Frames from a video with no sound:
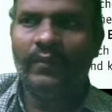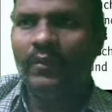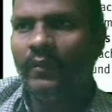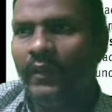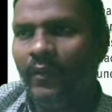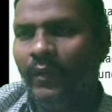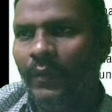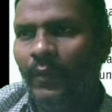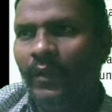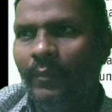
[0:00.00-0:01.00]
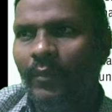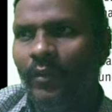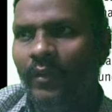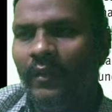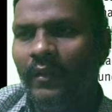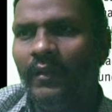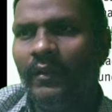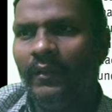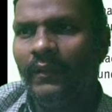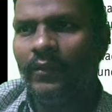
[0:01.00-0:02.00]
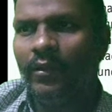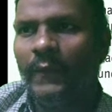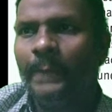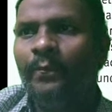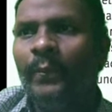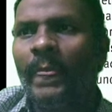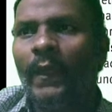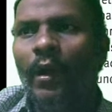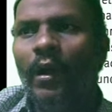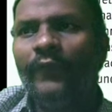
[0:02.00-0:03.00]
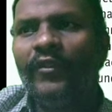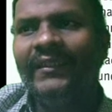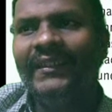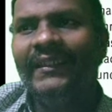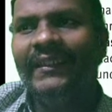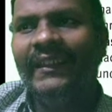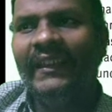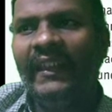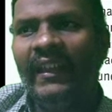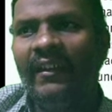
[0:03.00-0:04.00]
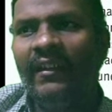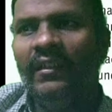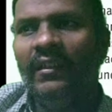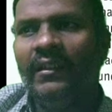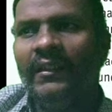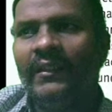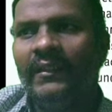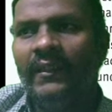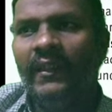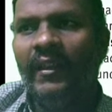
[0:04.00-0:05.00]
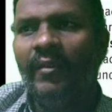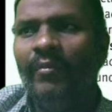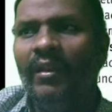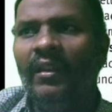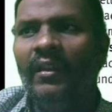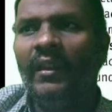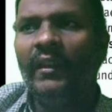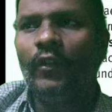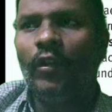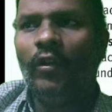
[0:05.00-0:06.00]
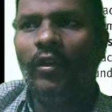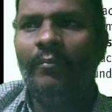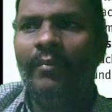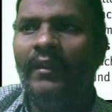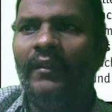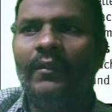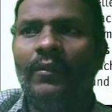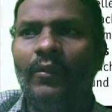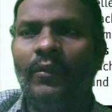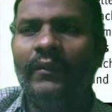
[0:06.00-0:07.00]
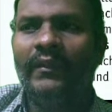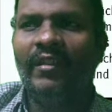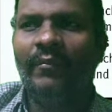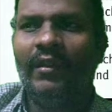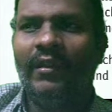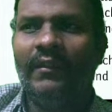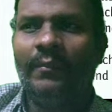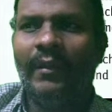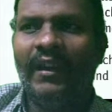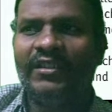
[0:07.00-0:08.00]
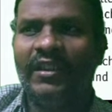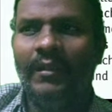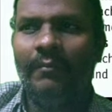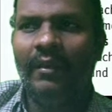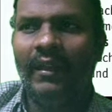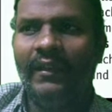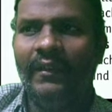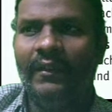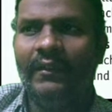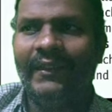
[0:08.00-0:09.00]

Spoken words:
So they are going to help you in the restaurant. Oft sind die Kellner sehbehindert oder blind. So sehbehindert is partially blind.